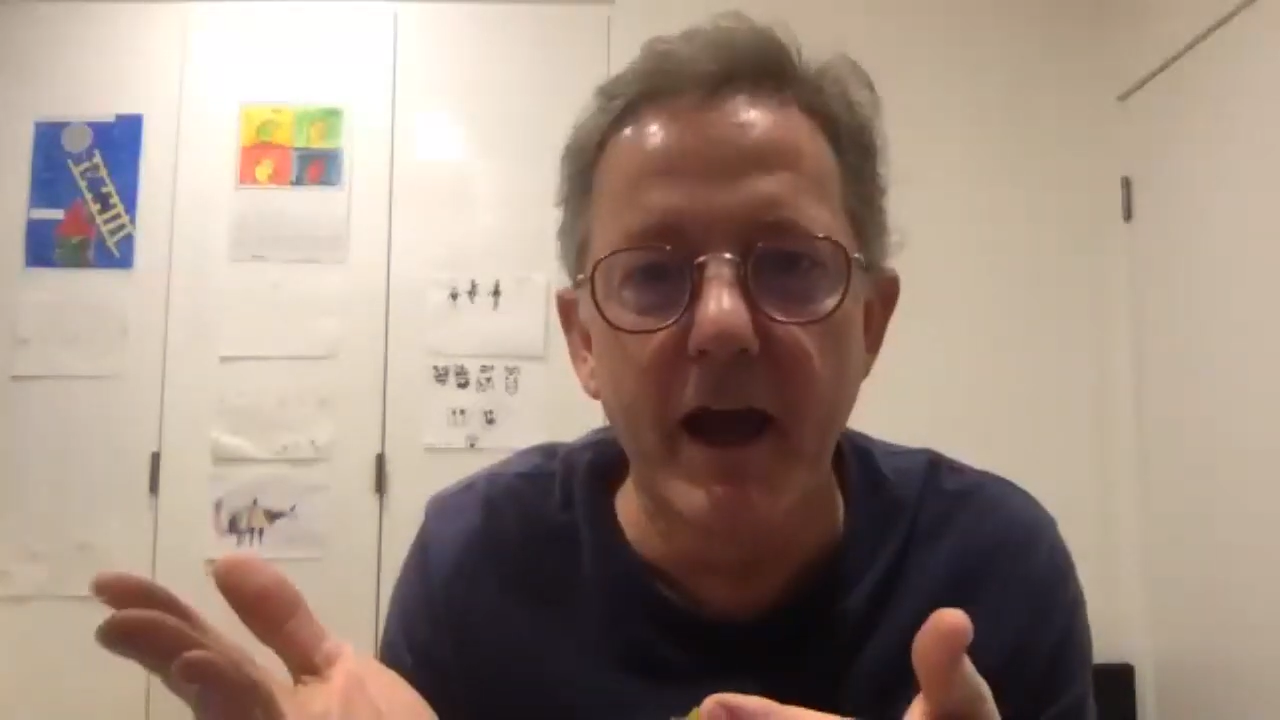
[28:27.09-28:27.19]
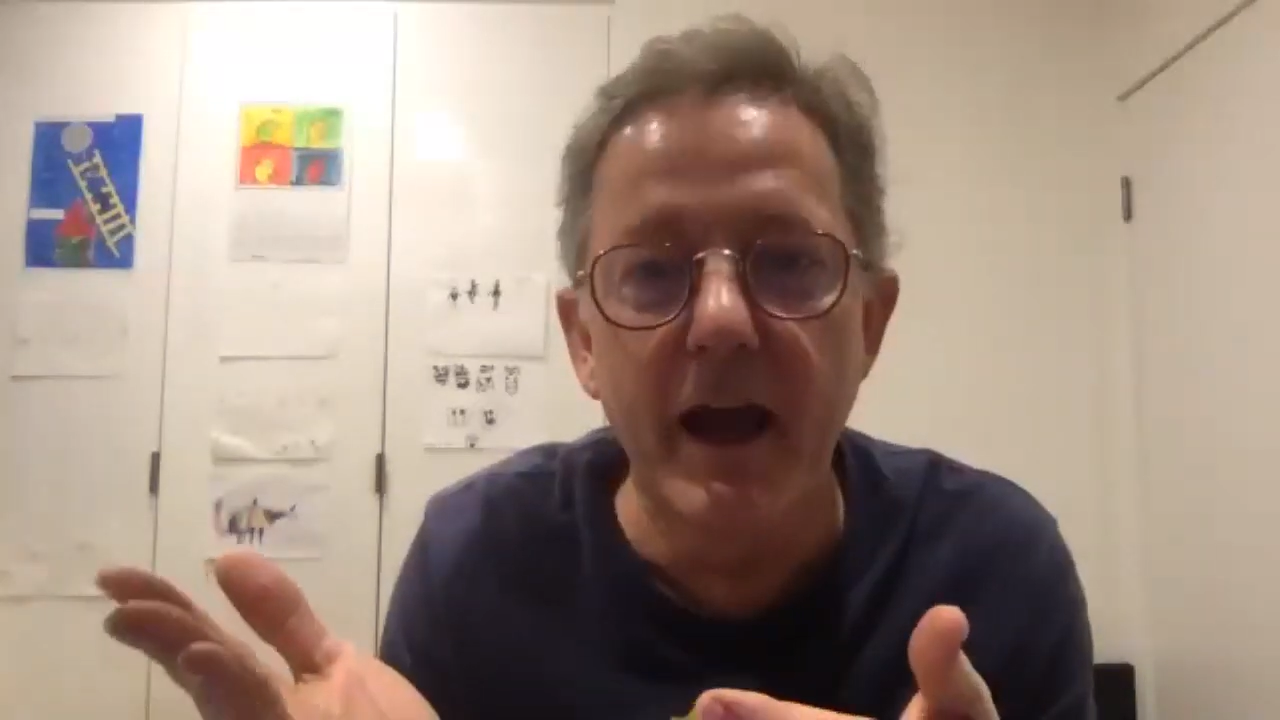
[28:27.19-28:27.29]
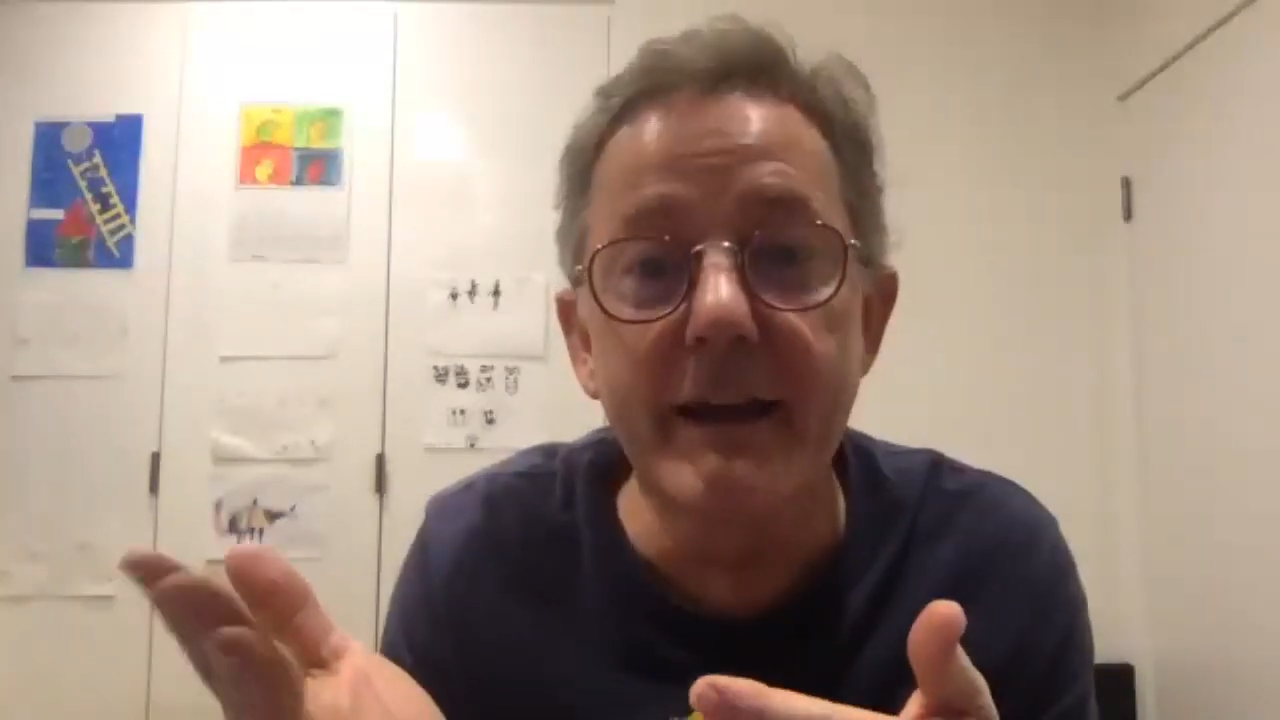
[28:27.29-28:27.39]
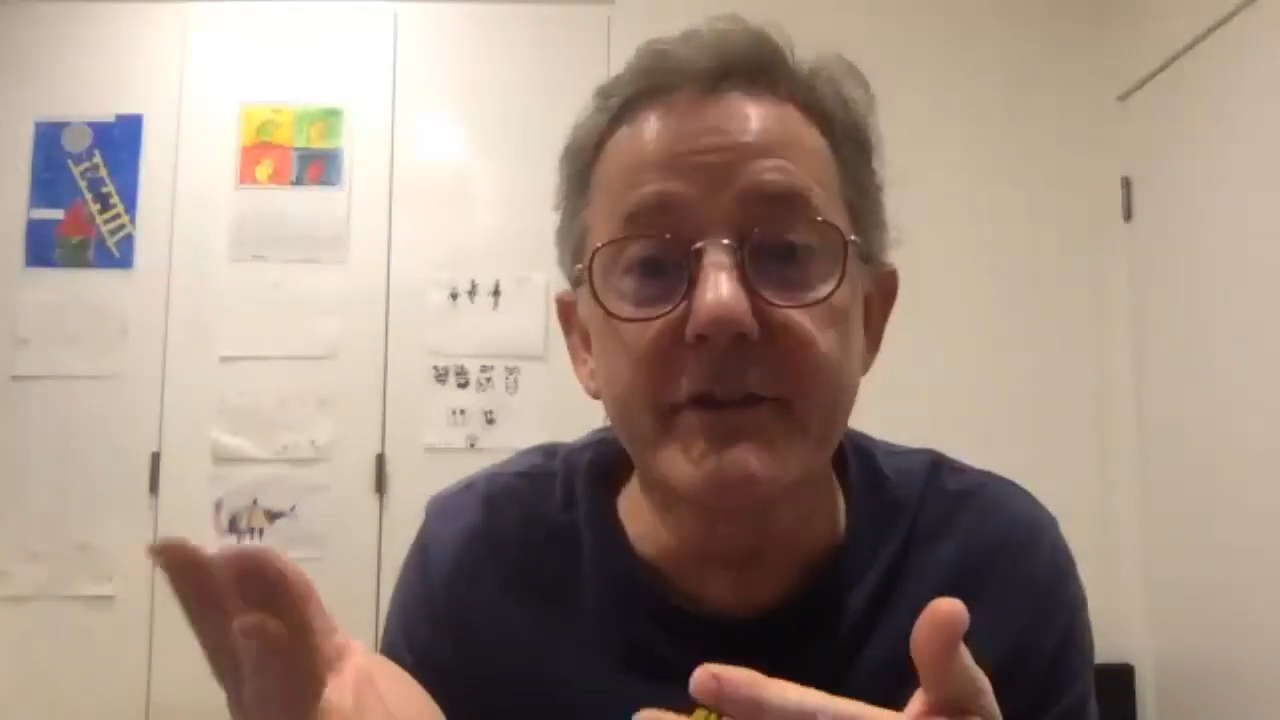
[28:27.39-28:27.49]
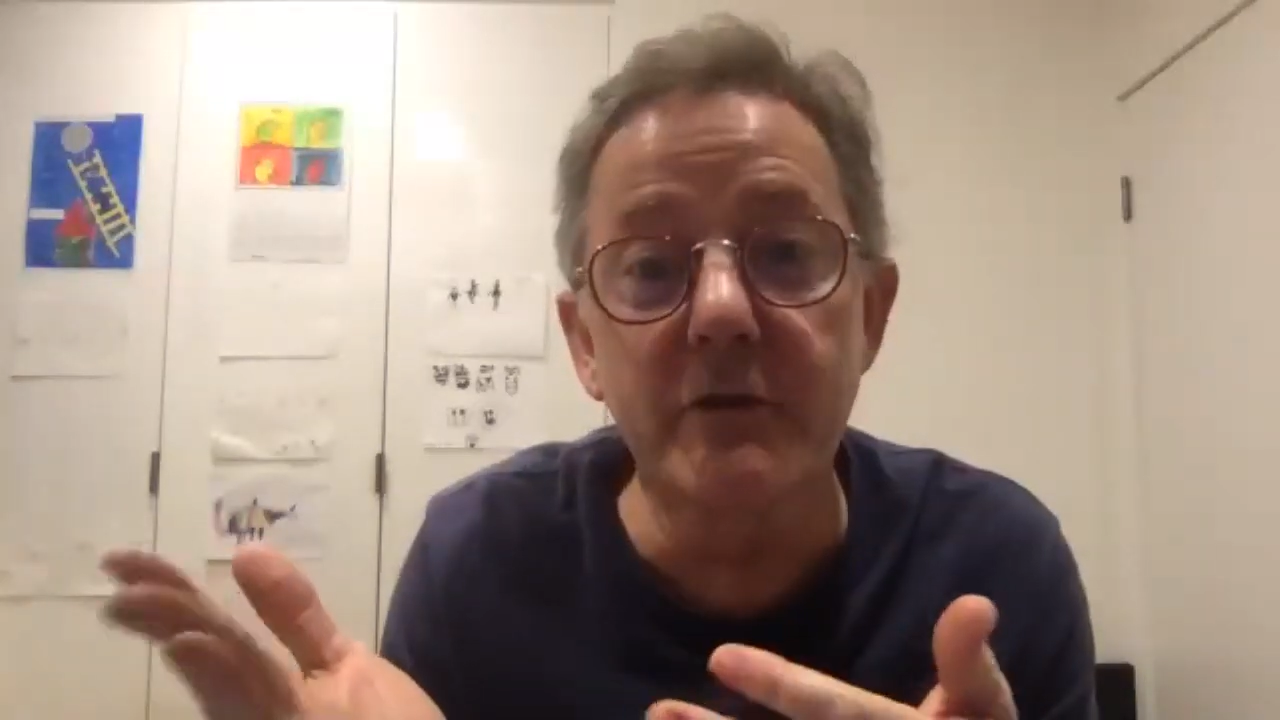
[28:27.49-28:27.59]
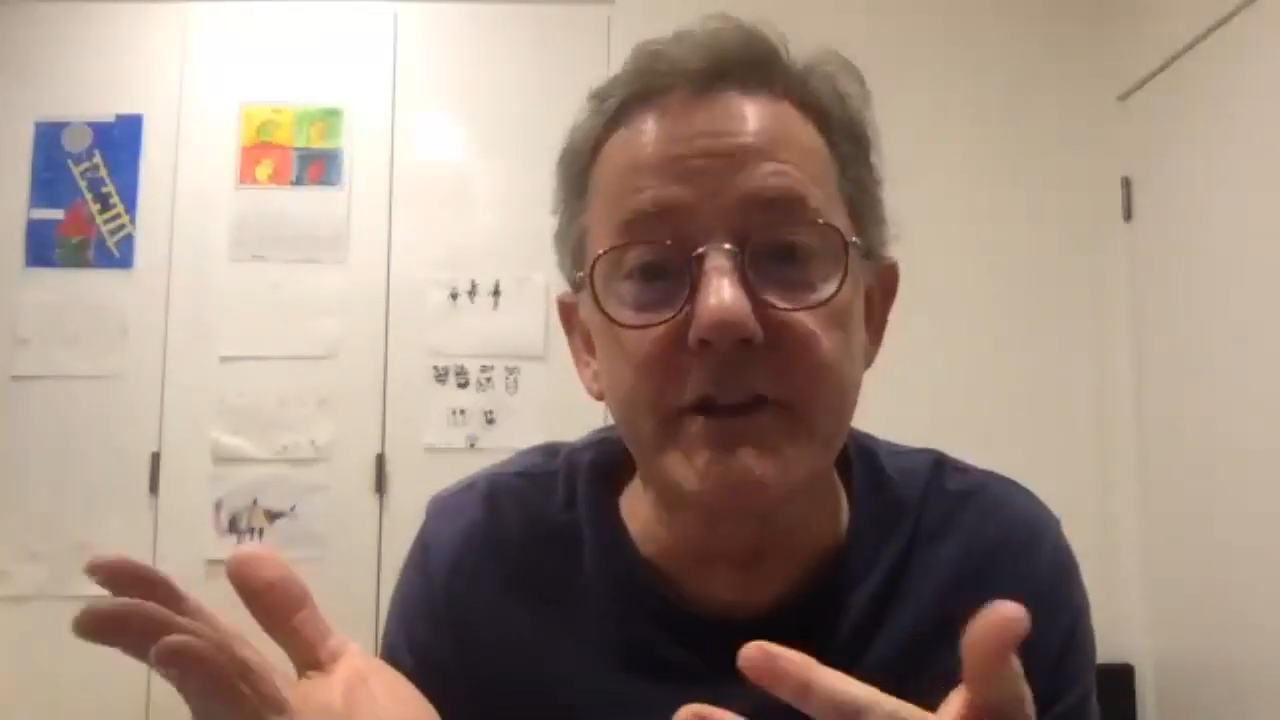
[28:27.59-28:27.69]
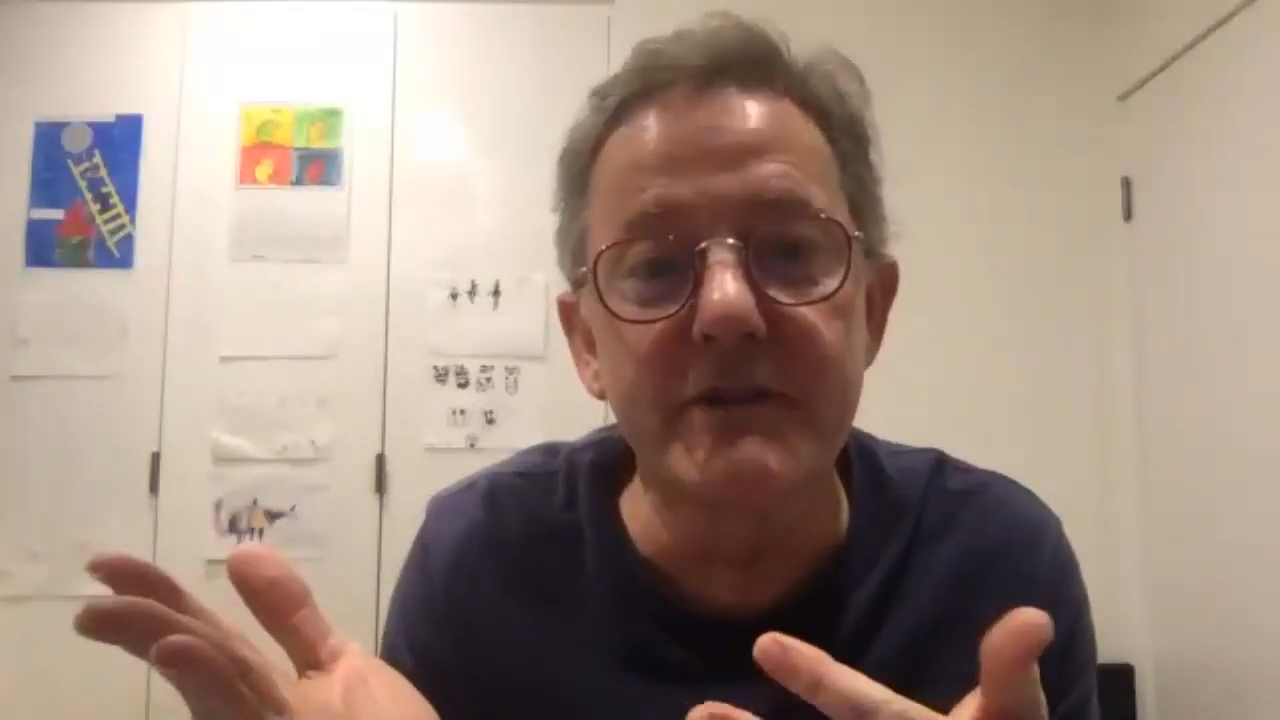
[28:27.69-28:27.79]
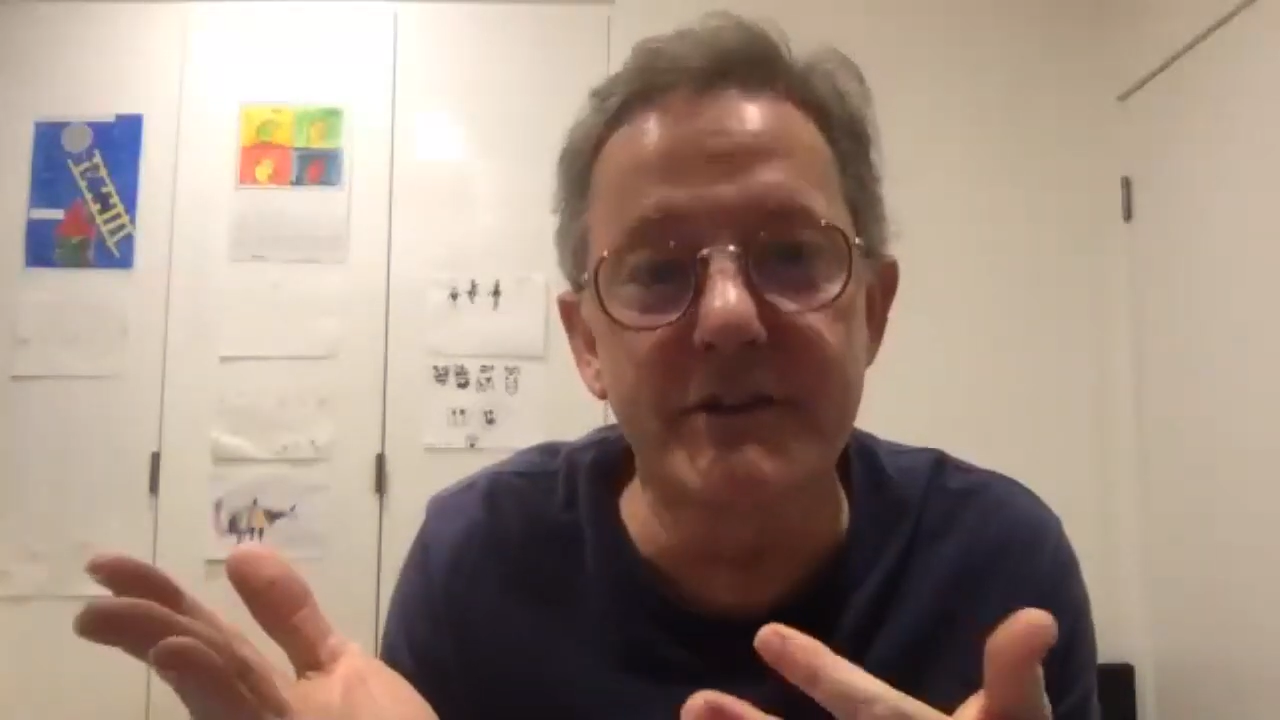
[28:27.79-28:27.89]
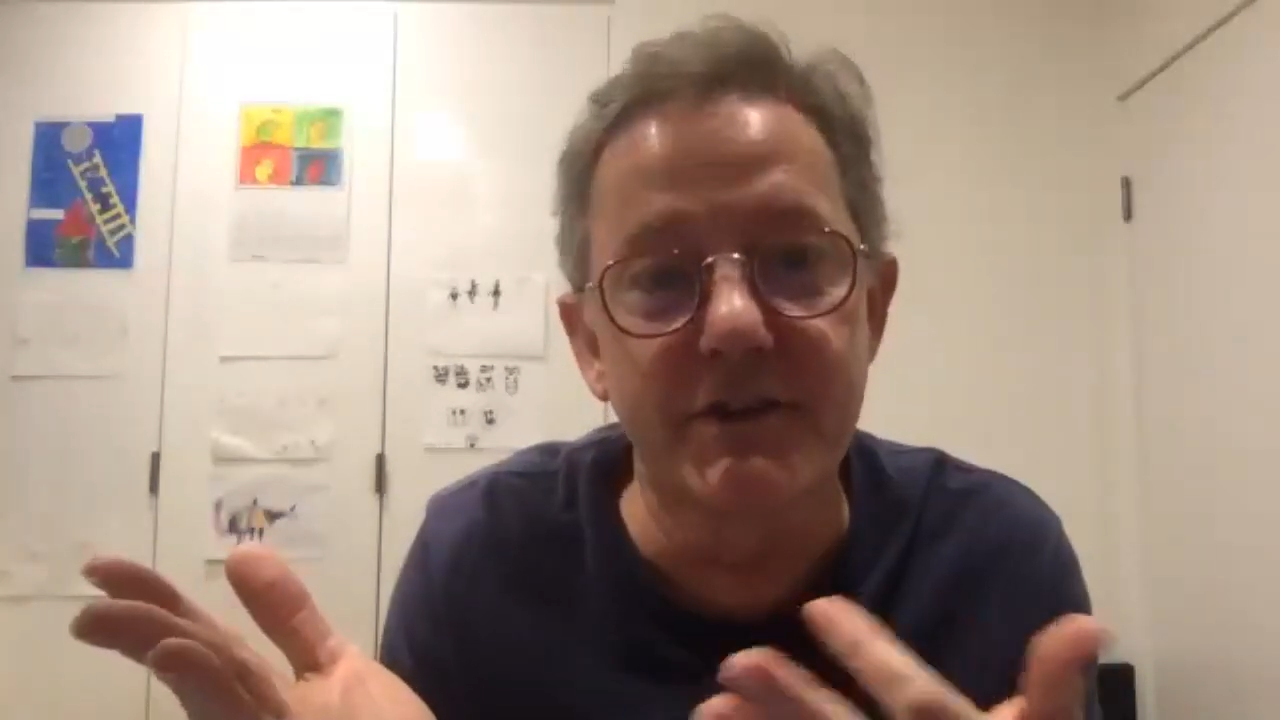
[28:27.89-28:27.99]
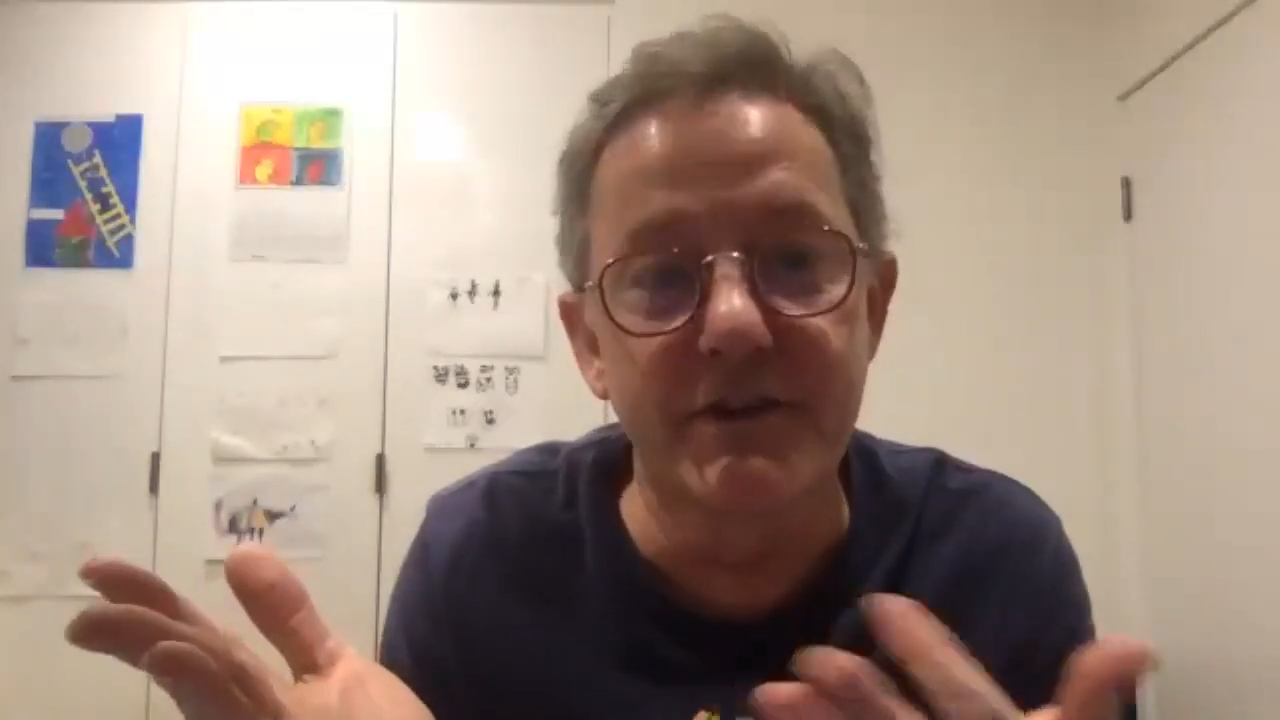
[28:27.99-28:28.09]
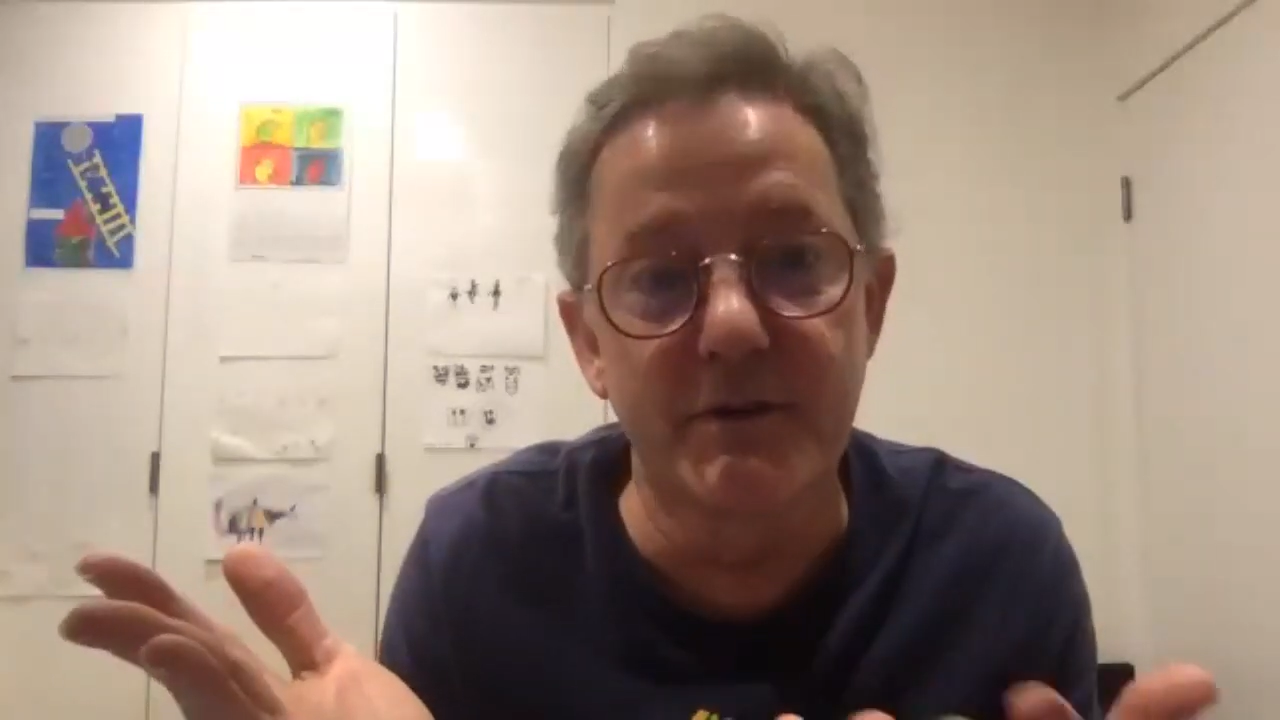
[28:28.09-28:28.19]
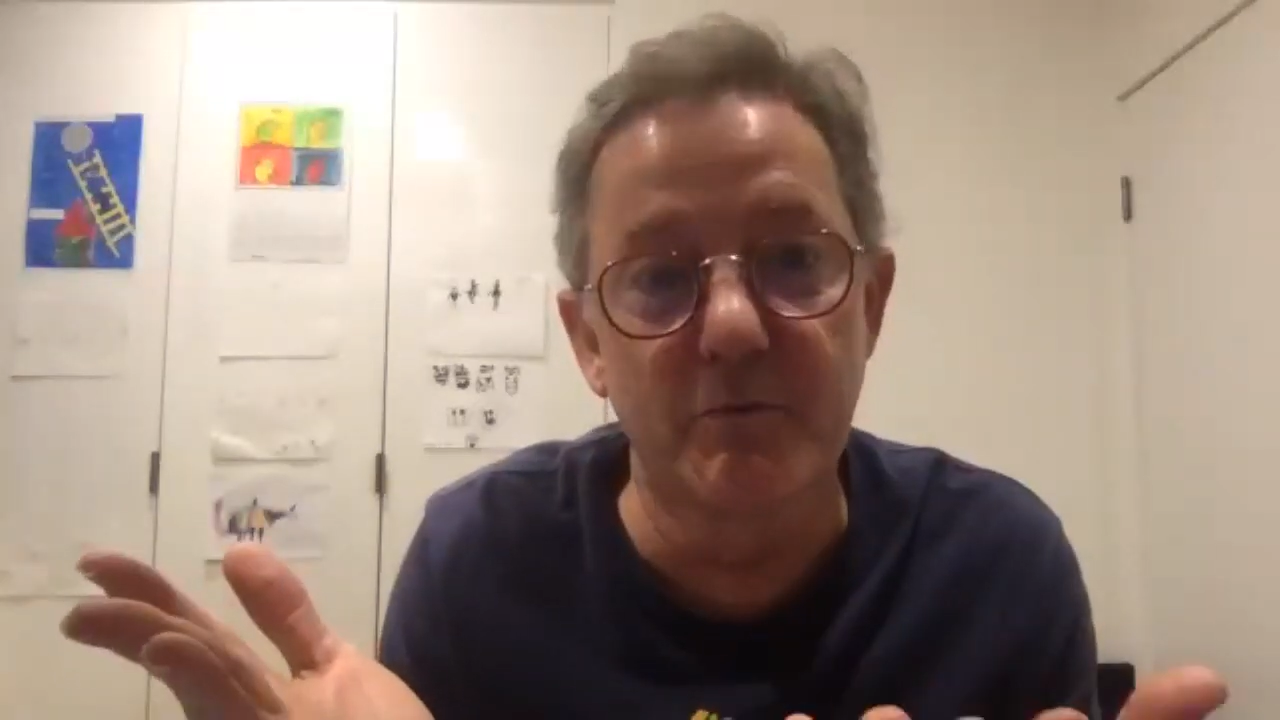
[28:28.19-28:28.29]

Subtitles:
is Chris just,